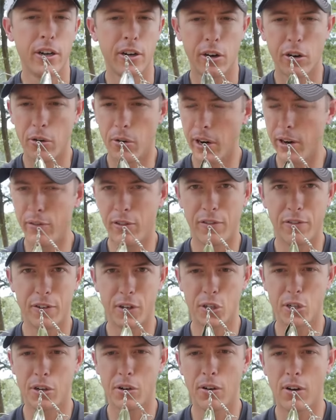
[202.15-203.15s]
Great for
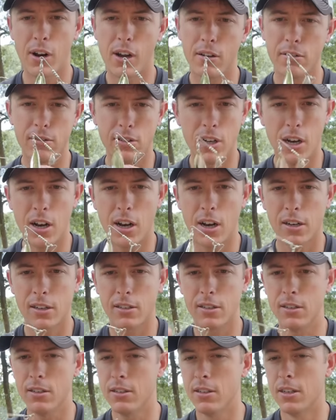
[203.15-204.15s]
fishing around
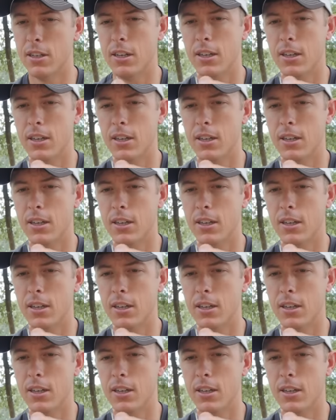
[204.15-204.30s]
docks and